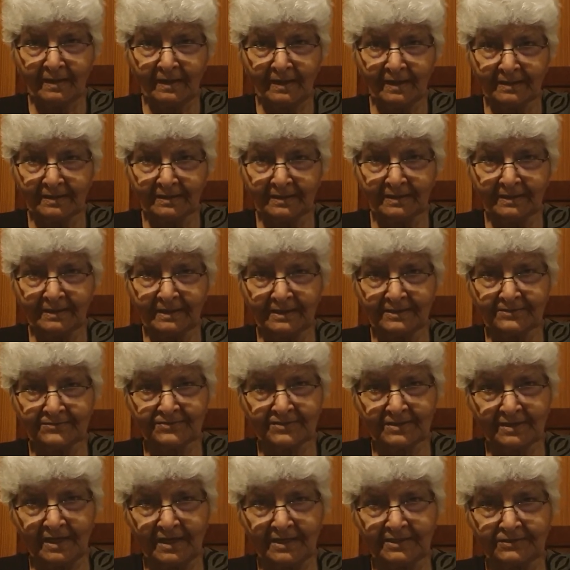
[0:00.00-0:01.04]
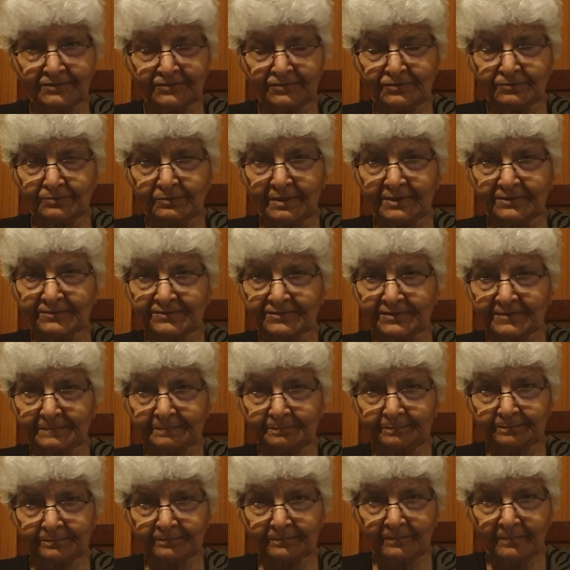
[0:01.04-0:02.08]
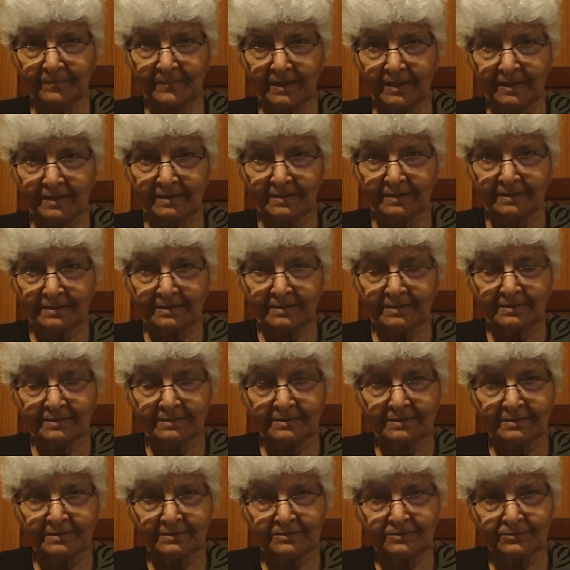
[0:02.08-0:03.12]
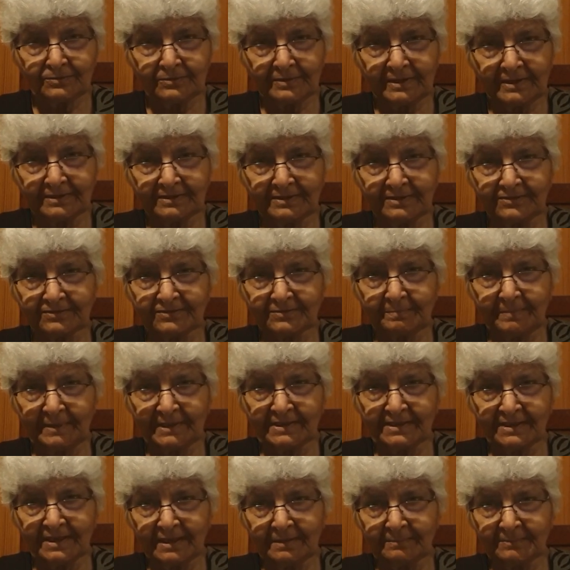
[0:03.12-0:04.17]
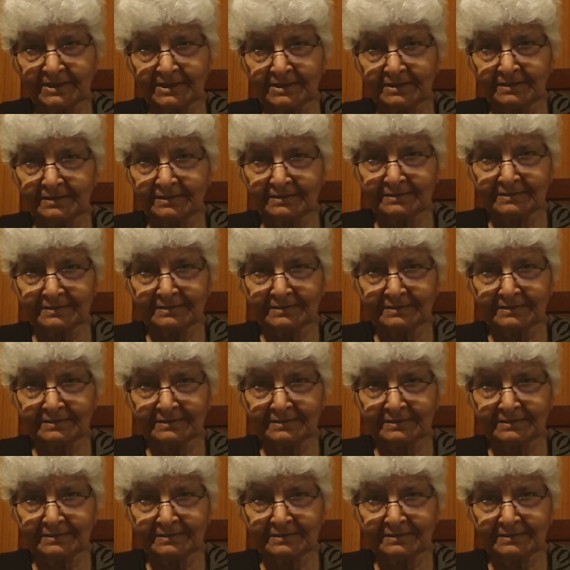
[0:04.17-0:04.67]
and Allah is kind to us to get this pandemic,